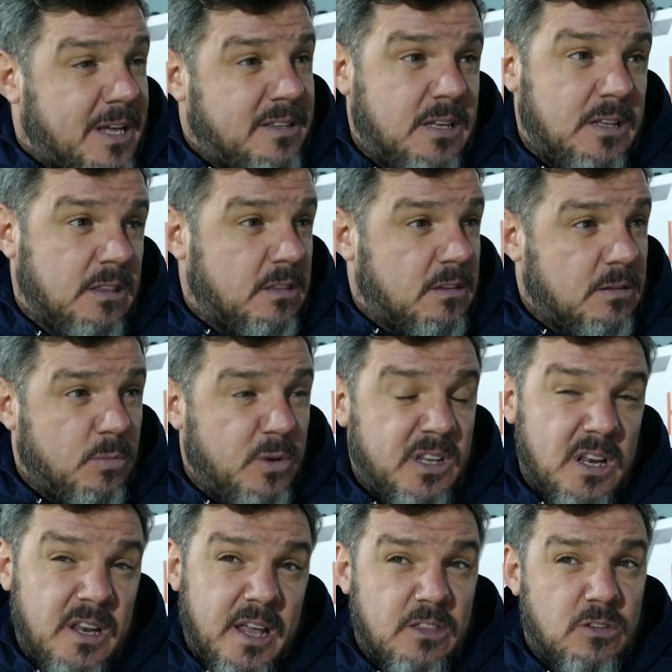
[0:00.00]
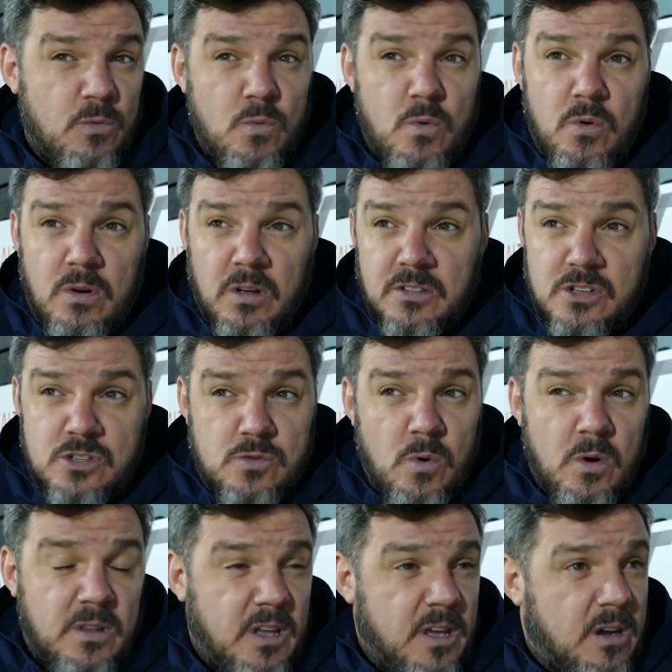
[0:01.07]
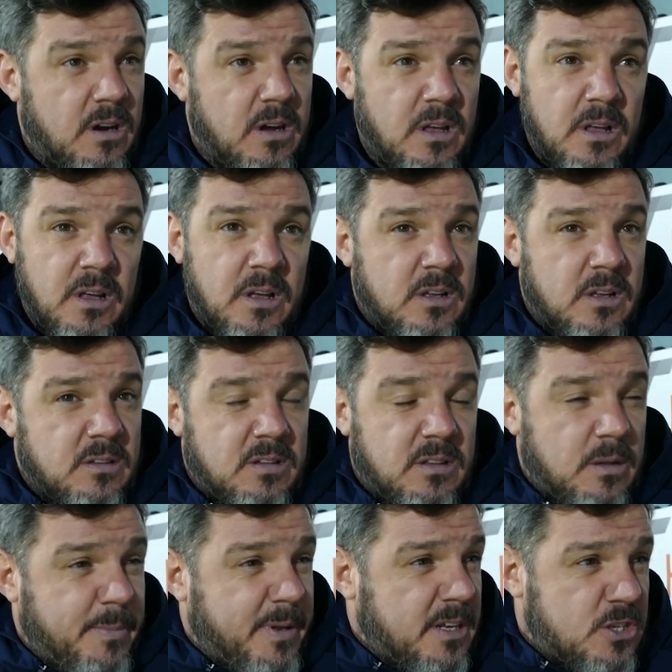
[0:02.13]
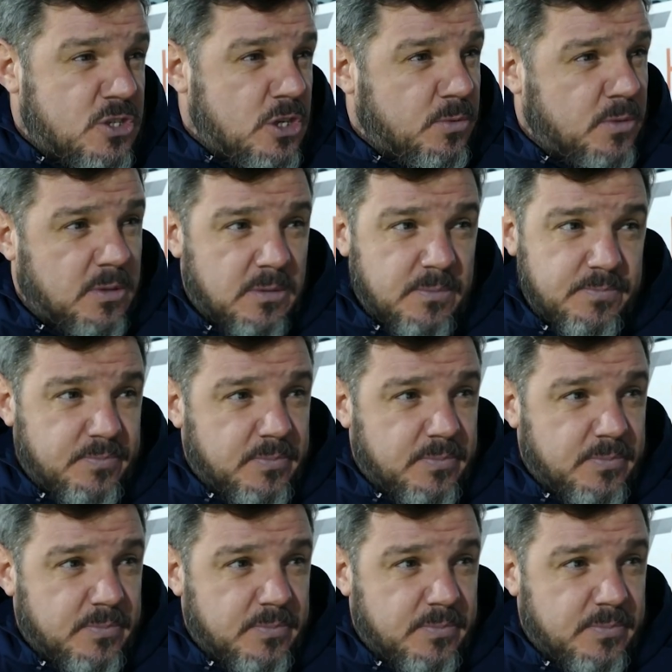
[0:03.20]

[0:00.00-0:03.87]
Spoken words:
They didn't. We didn't get to work on this squad here till the middle of June.